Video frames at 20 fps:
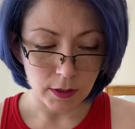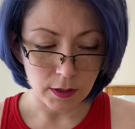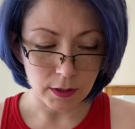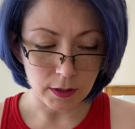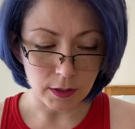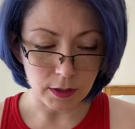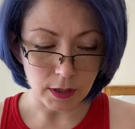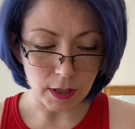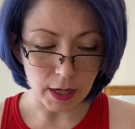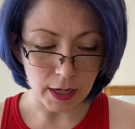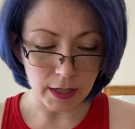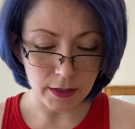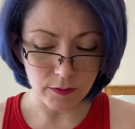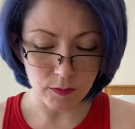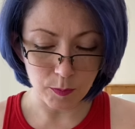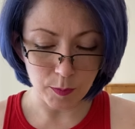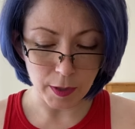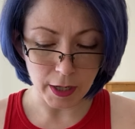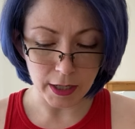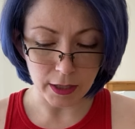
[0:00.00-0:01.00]
the Nine of
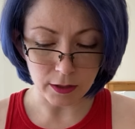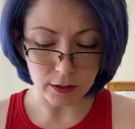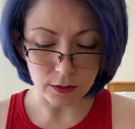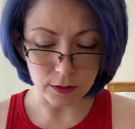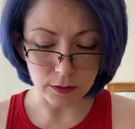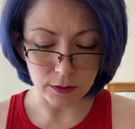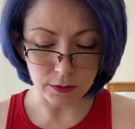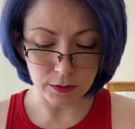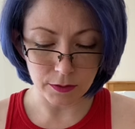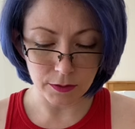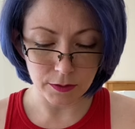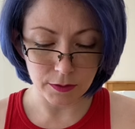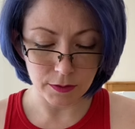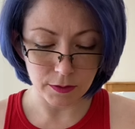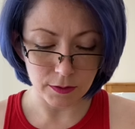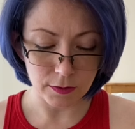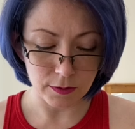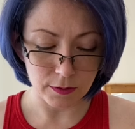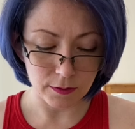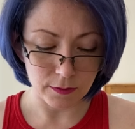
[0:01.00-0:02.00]

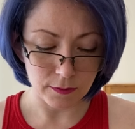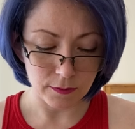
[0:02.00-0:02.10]
Pentacles,